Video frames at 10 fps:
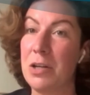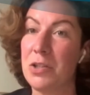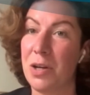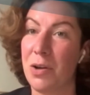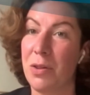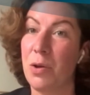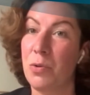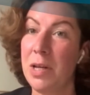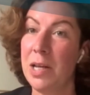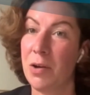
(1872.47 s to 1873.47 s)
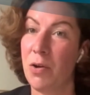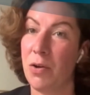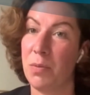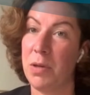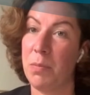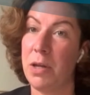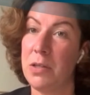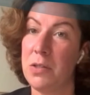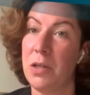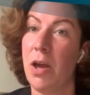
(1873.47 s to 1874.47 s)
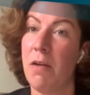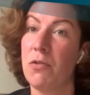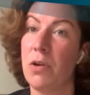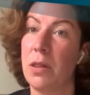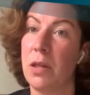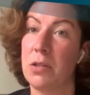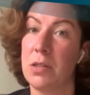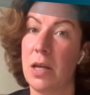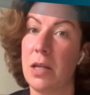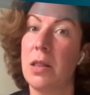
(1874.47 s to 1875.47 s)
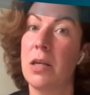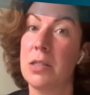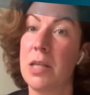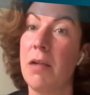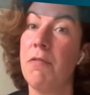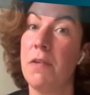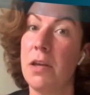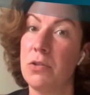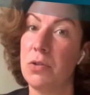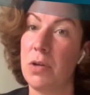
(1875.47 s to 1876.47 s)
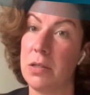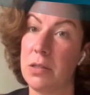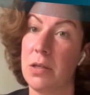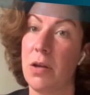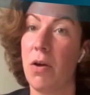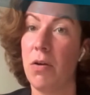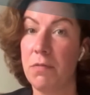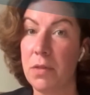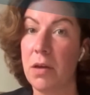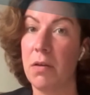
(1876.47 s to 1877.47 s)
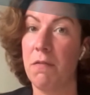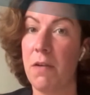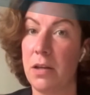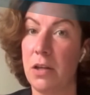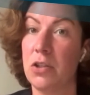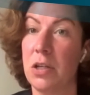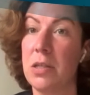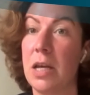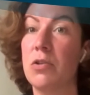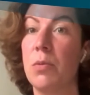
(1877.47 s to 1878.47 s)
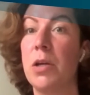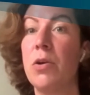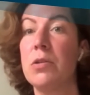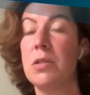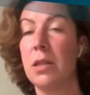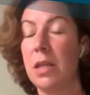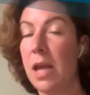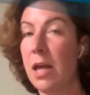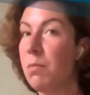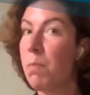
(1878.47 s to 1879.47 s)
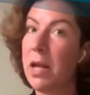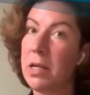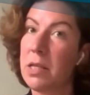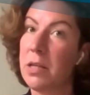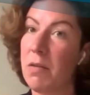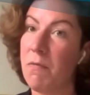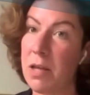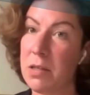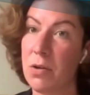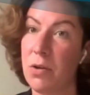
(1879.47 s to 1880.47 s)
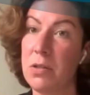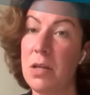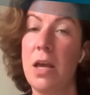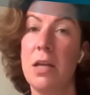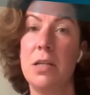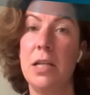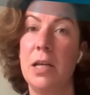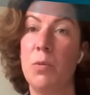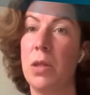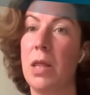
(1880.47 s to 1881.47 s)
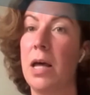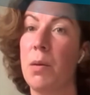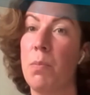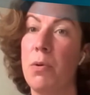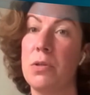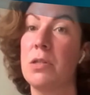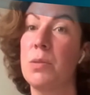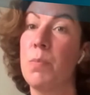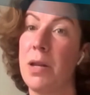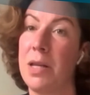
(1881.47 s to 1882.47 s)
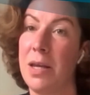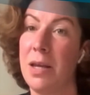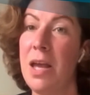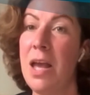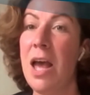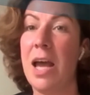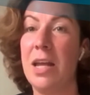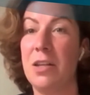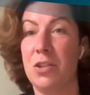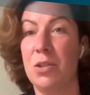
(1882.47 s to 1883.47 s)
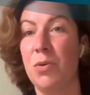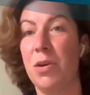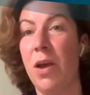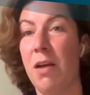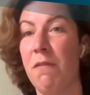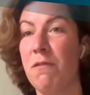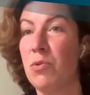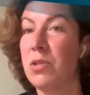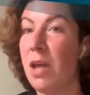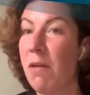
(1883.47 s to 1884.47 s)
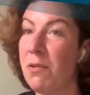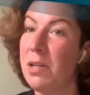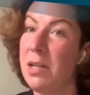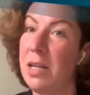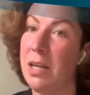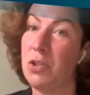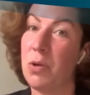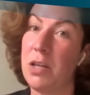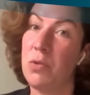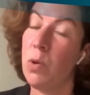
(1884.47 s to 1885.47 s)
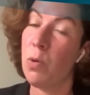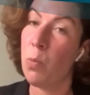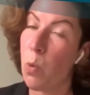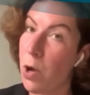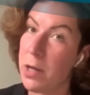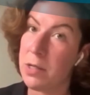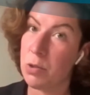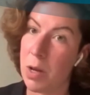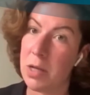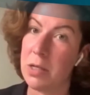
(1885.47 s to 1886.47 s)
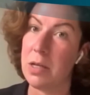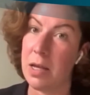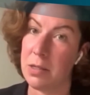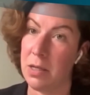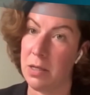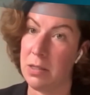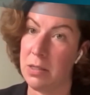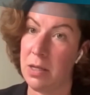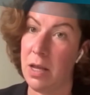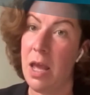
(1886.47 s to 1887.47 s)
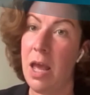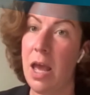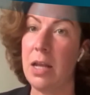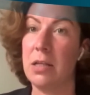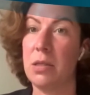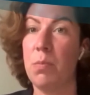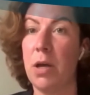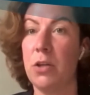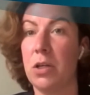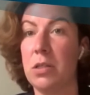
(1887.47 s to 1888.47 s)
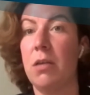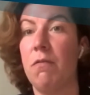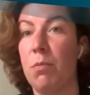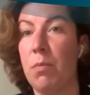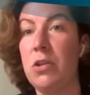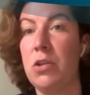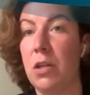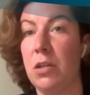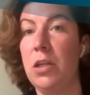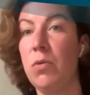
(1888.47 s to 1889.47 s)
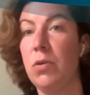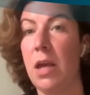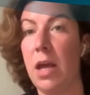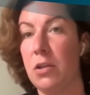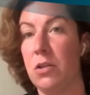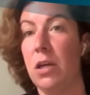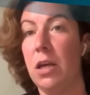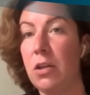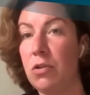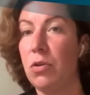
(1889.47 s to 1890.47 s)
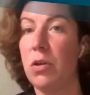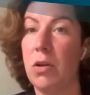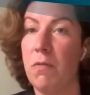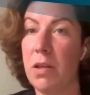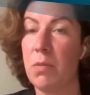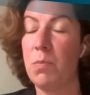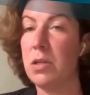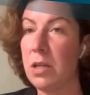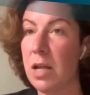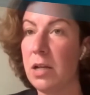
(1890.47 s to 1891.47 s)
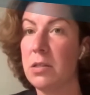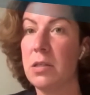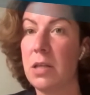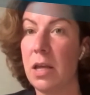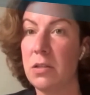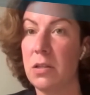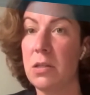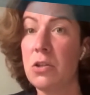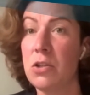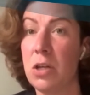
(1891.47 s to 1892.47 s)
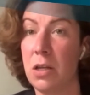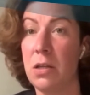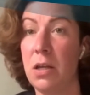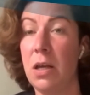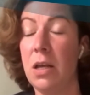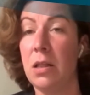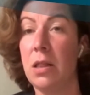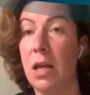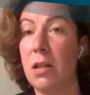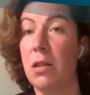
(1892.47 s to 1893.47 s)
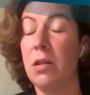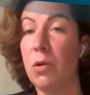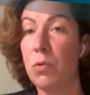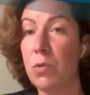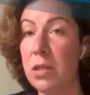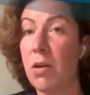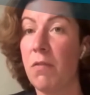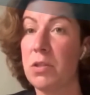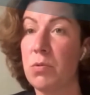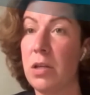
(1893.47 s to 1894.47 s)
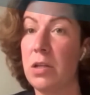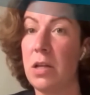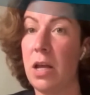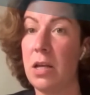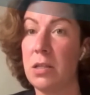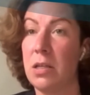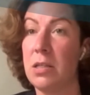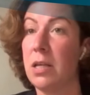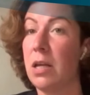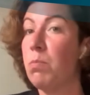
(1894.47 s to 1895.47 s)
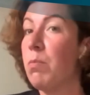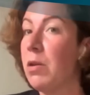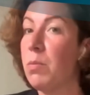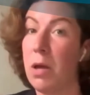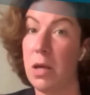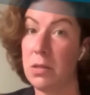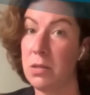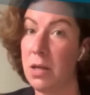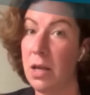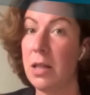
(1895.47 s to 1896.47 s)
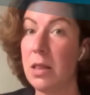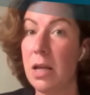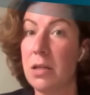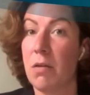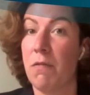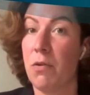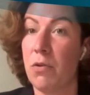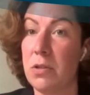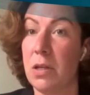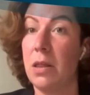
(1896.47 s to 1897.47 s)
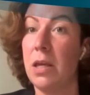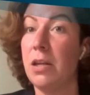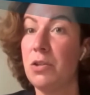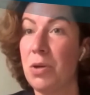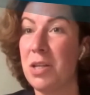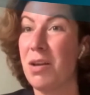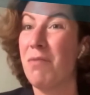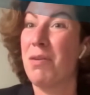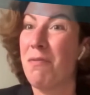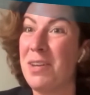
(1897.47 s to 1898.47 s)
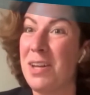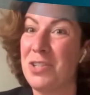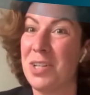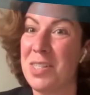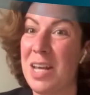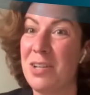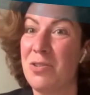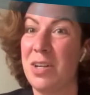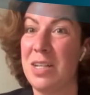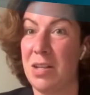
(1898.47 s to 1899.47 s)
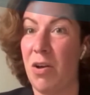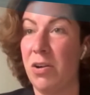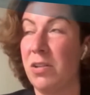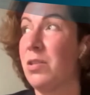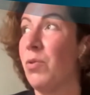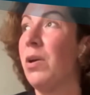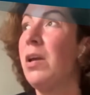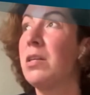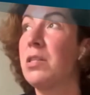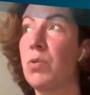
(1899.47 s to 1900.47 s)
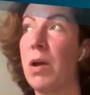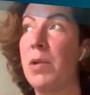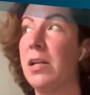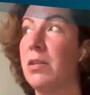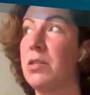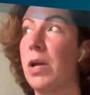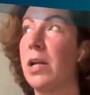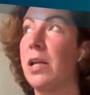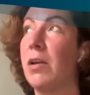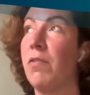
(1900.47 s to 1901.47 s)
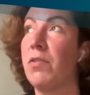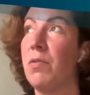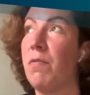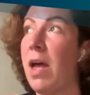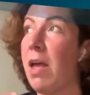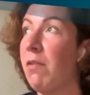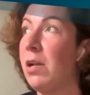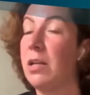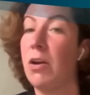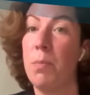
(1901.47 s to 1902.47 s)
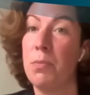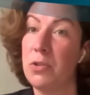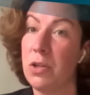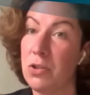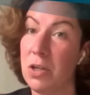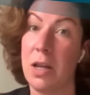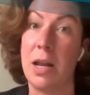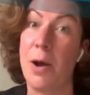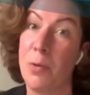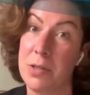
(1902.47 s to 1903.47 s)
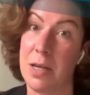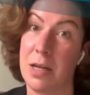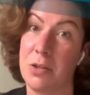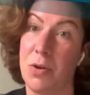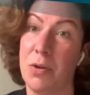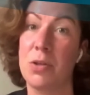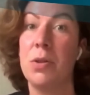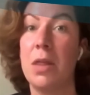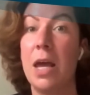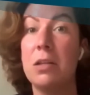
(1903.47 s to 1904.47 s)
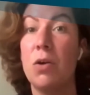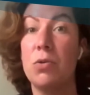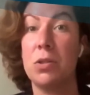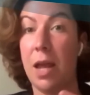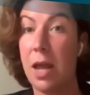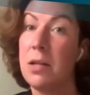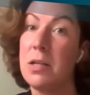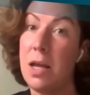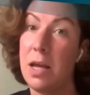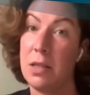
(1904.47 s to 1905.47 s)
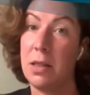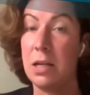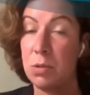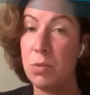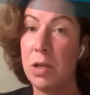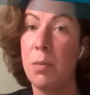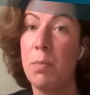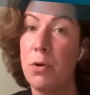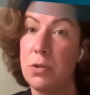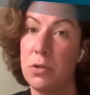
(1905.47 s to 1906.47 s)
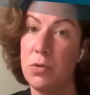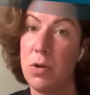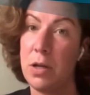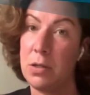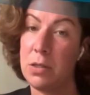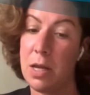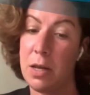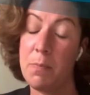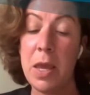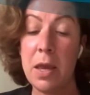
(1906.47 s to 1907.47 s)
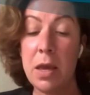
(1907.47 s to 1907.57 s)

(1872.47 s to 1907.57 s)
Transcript: pressure on the real economy, but you have to understand the self-interest of the financial sector, because in the end, banks and investors dealing with other person's money. And so you have to definitely try to avoid stranded assets. And as much as information you get into your investment analysis and decision, then the risk of a stranded asset gets minimized. And that is, of course, the interest of the financial sector. It's also a struggling of survival and competition in our sector. So that goes hand in hand. That's really important to understand.